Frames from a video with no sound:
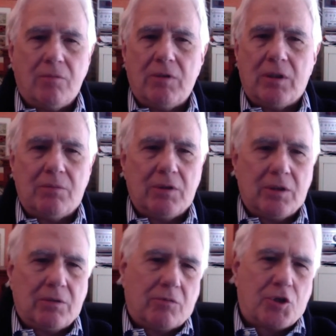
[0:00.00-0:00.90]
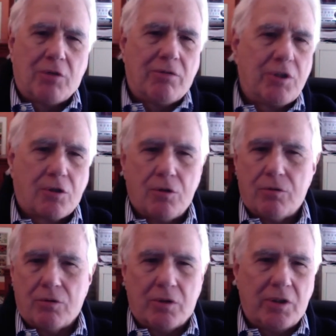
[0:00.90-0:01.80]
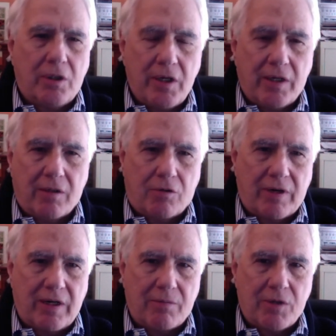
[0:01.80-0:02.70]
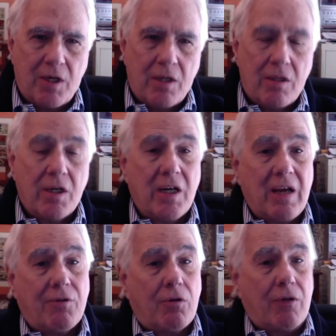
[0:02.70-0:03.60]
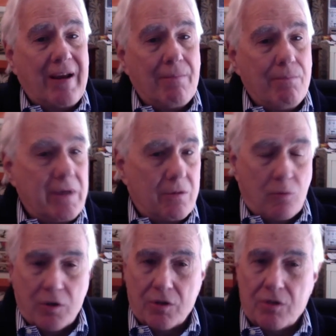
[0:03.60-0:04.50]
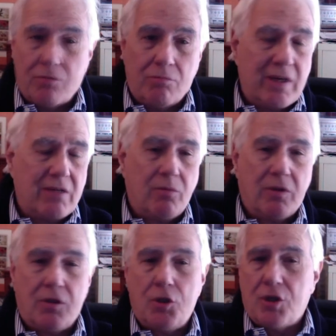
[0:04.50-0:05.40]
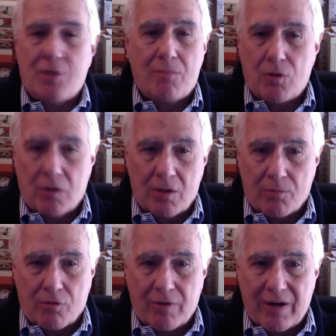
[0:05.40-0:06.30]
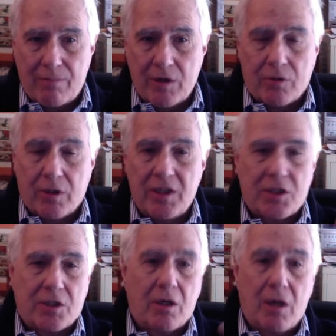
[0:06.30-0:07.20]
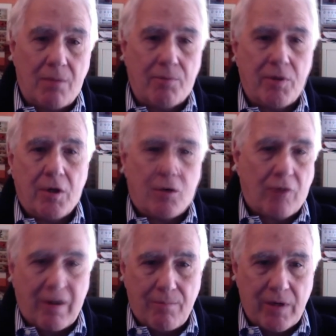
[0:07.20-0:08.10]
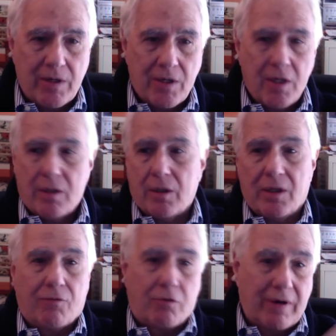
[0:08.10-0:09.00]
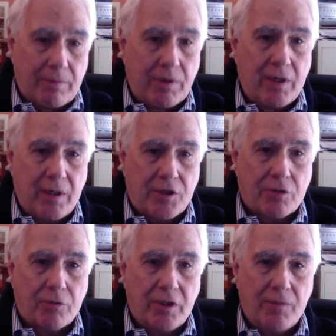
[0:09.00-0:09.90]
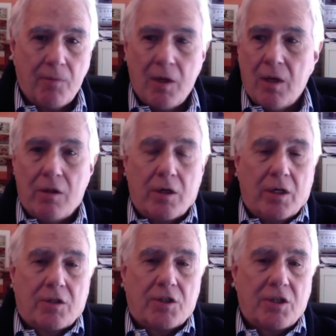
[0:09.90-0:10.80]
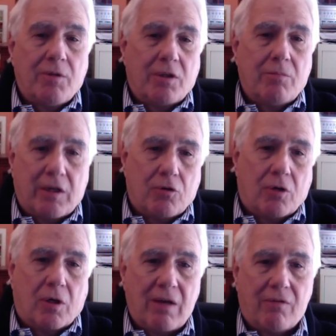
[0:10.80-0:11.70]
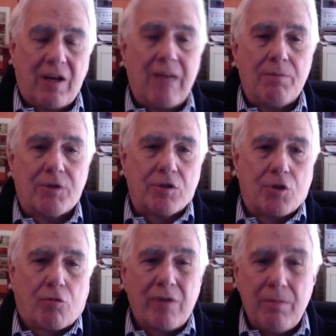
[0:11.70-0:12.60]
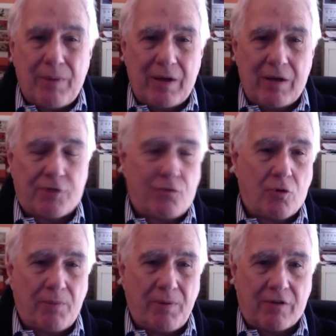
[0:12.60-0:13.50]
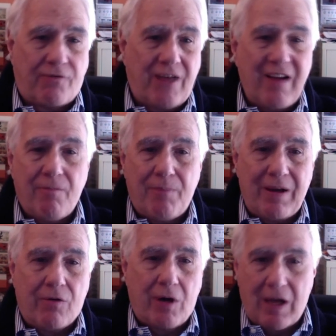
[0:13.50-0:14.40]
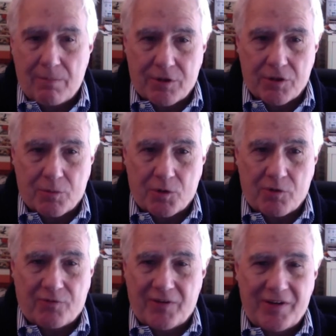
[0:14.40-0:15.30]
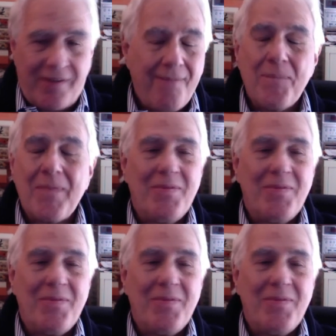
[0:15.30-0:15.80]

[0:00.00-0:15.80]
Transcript: uh, um, um, cherry stone or little neck crabs. They're going to have crab meat, which is made with jumbo lump crab meat or at least lump crab meat. They're going to have crab cakes. Okay, they're going to. Some of them, not all, have lobsters. Three pounds, four pounds, five pound lobsters, which you find